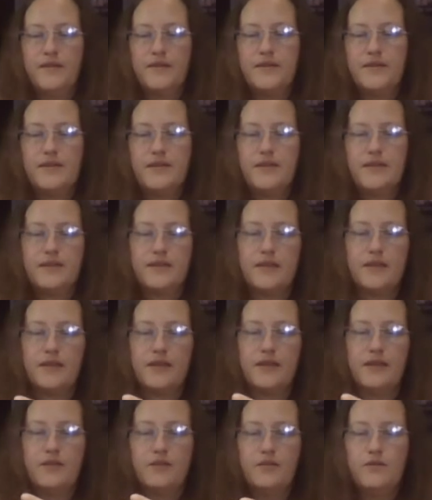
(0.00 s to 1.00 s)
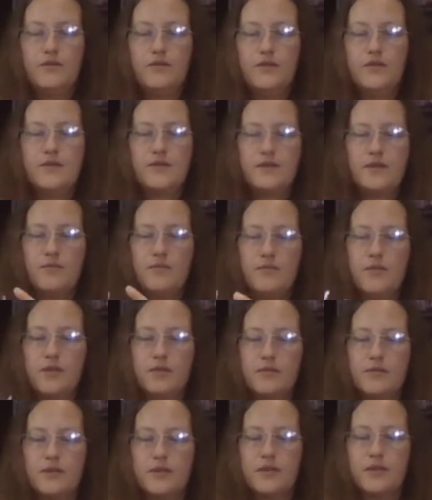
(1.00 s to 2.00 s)
See, it's like I knew that
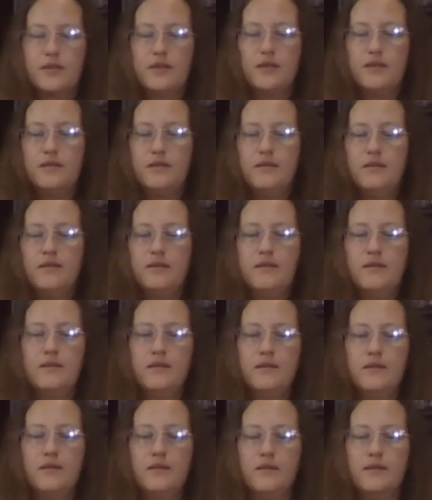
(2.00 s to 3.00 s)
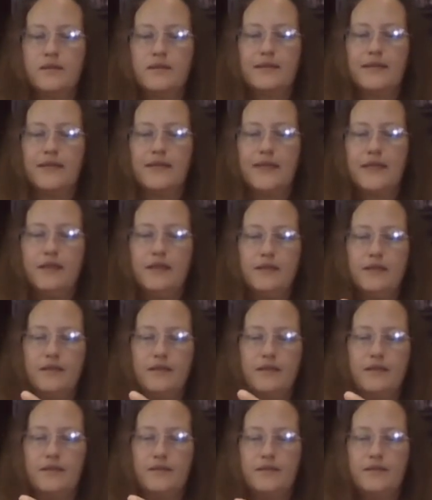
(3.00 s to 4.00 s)
Simba really
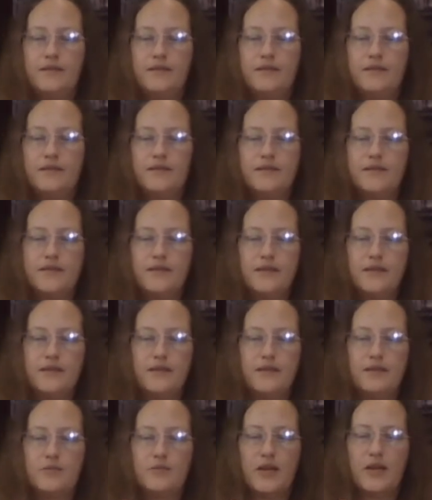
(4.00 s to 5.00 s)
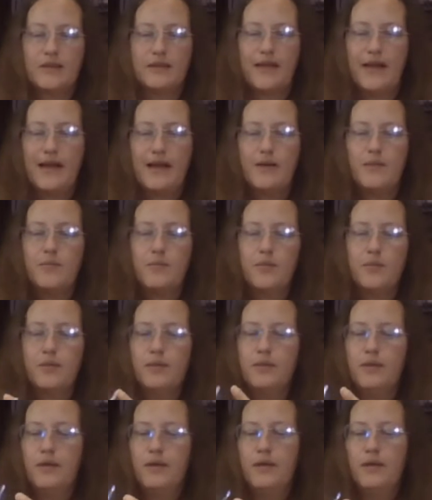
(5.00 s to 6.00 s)
liked sitting in my lap,
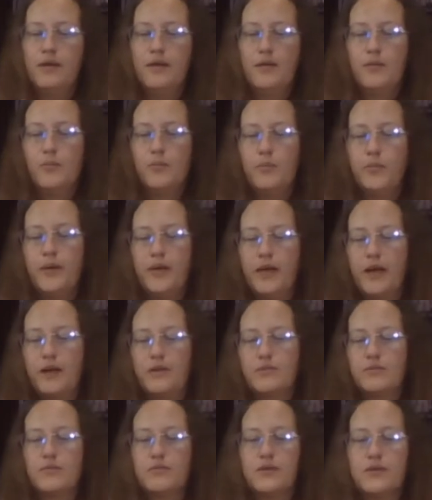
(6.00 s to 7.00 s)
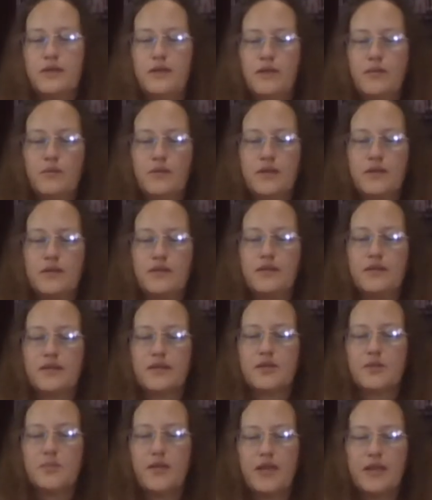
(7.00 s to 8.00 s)
but I really wasn't
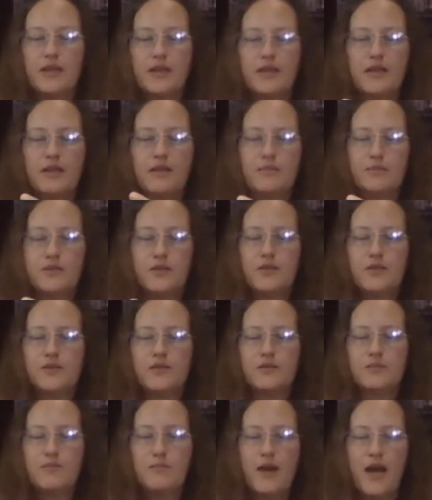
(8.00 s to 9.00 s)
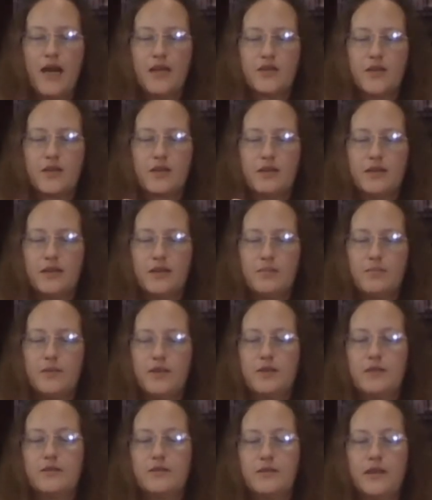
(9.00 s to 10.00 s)
expecting him to just magically
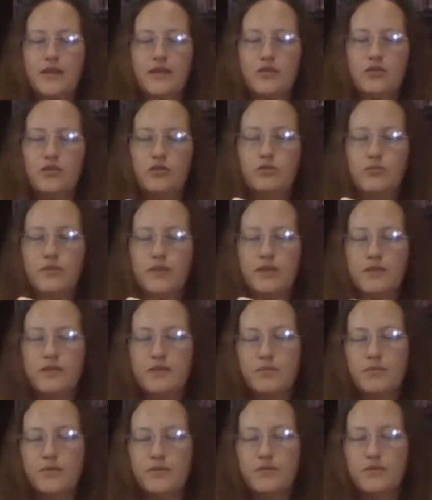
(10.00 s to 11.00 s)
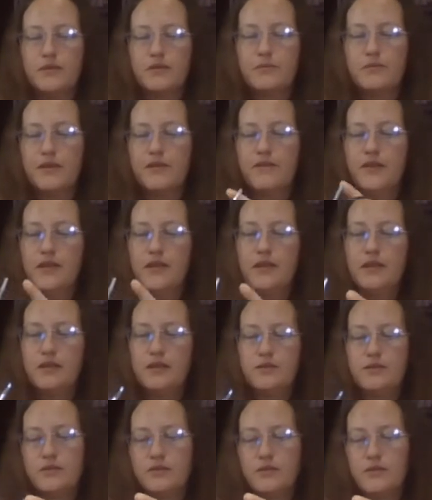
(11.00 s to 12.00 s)
appear like 2 minutes before my
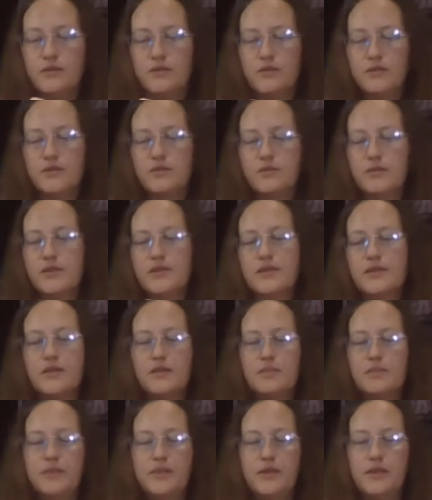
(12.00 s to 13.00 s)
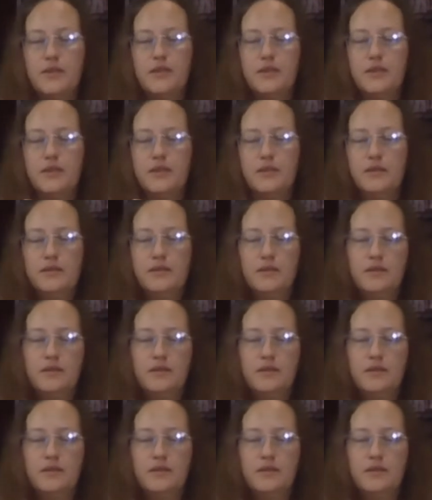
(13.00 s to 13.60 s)
video, so this works out pretty good.